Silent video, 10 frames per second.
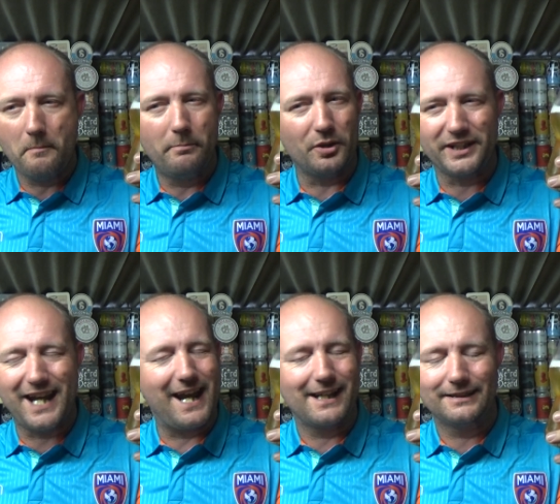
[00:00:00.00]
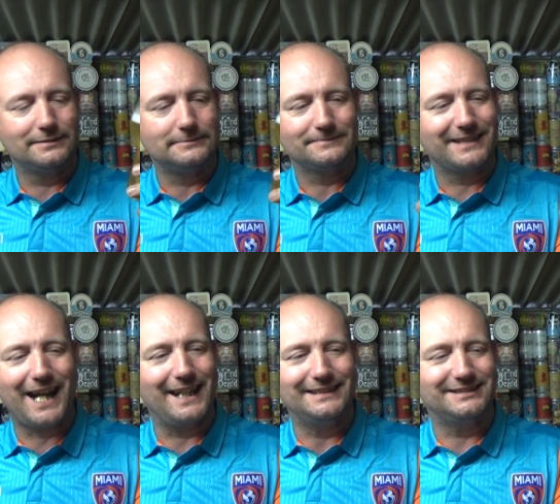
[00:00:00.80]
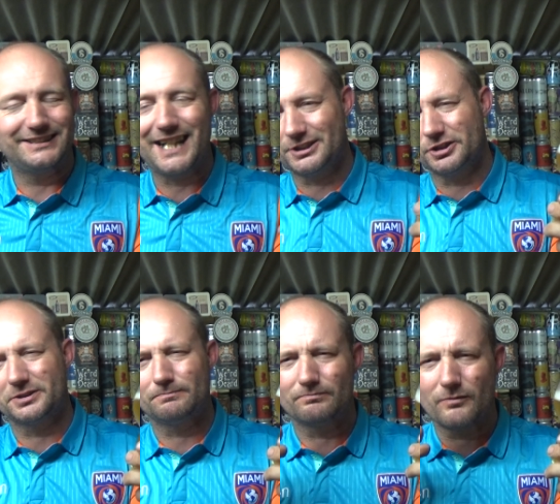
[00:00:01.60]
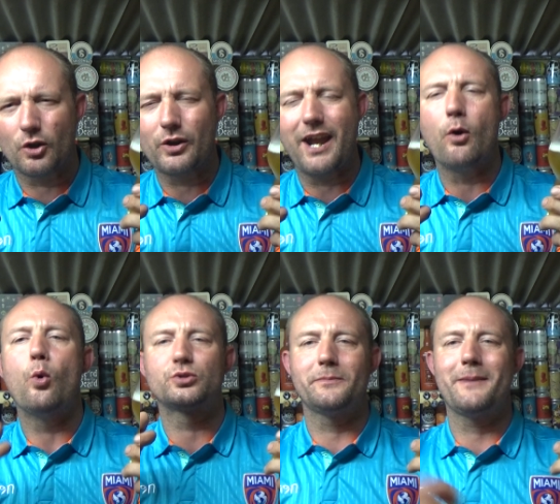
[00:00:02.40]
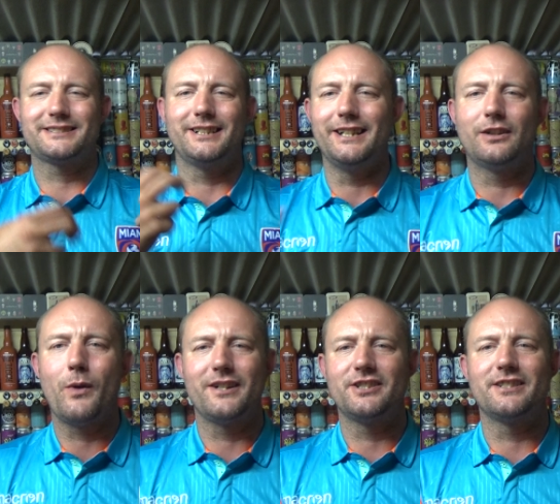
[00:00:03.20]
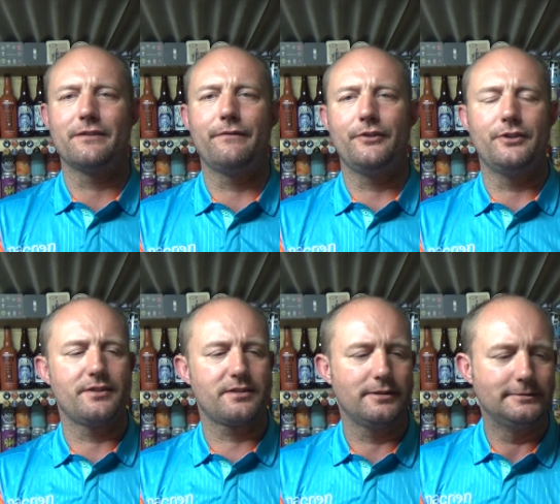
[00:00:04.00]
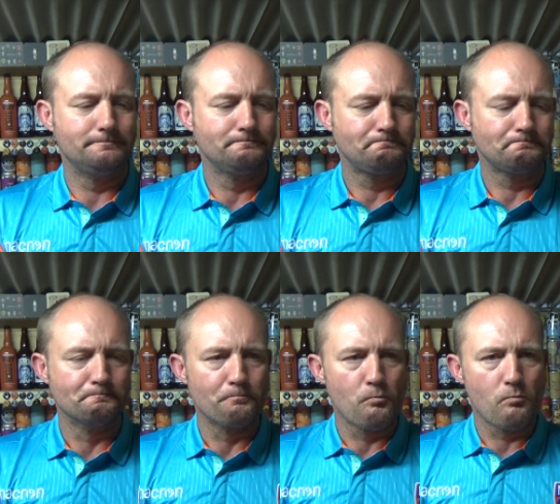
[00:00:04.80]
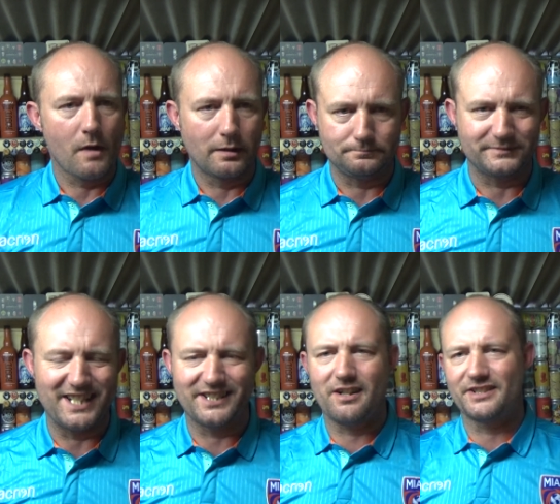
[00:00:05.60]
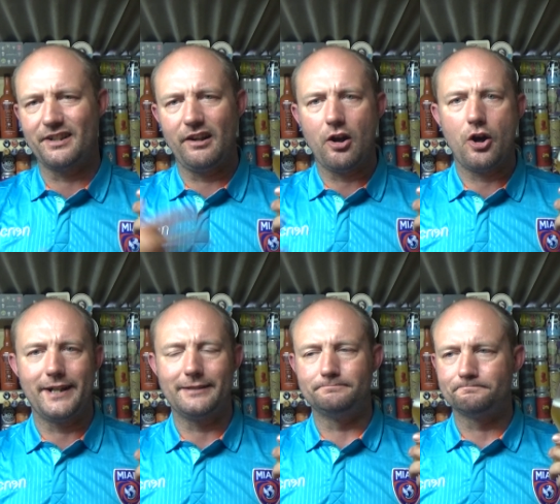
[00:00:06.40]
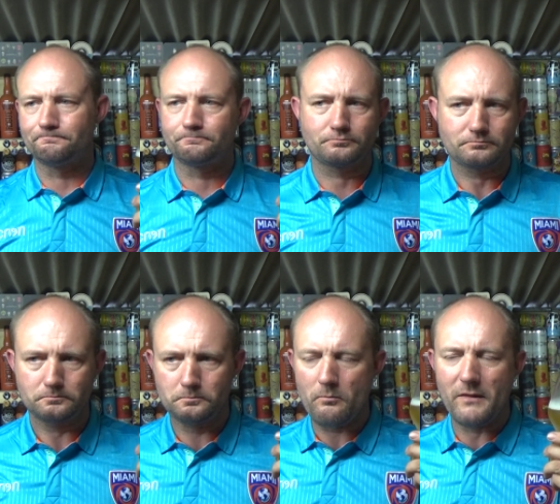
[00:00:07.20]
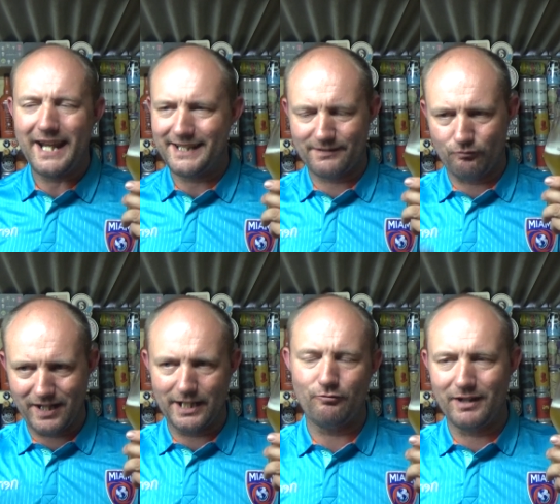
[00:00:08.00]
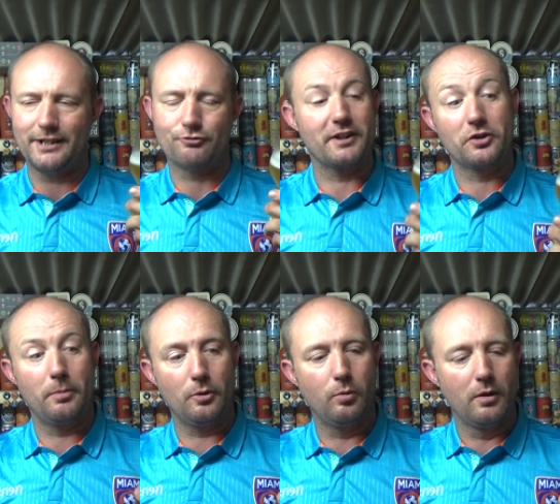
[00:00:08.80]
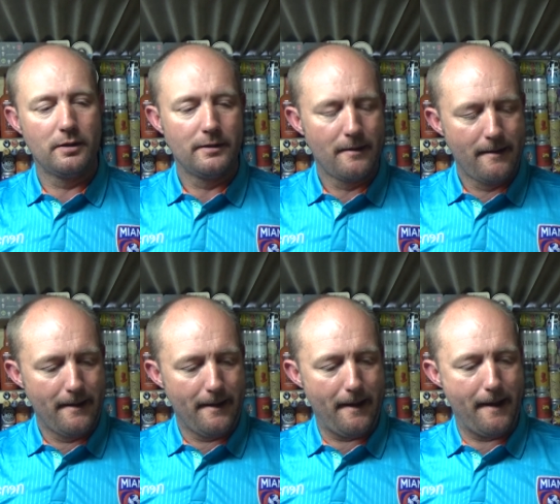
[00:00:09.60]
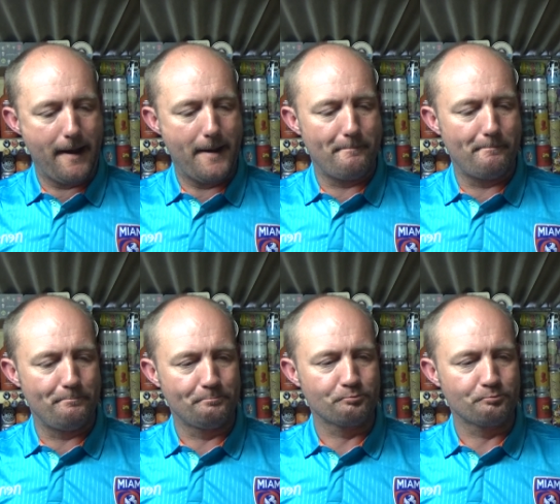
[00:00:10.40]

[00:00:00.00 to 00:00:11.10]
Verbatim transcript: But yeah, that is, that just automatically quenches the first. It's nice and light it's really really drinkable um,